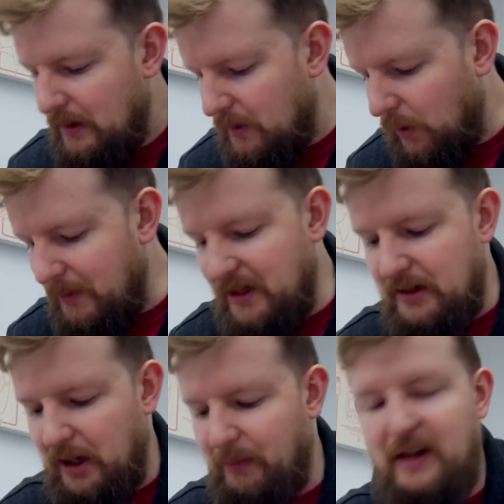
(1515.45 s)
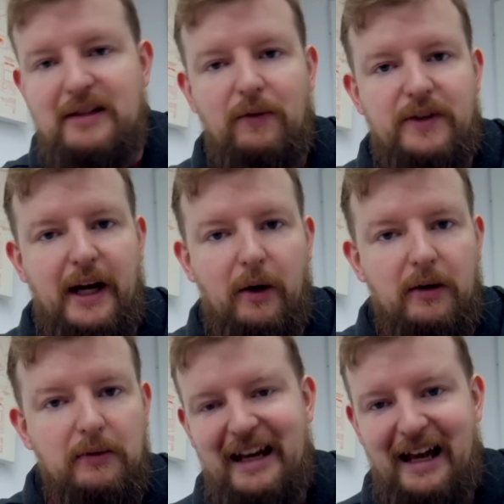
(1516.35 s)
well, I mean, he's got to paint Silver Tower.
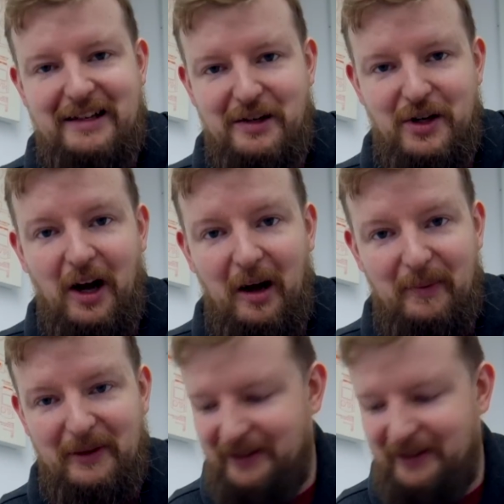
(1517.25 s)
He has a job.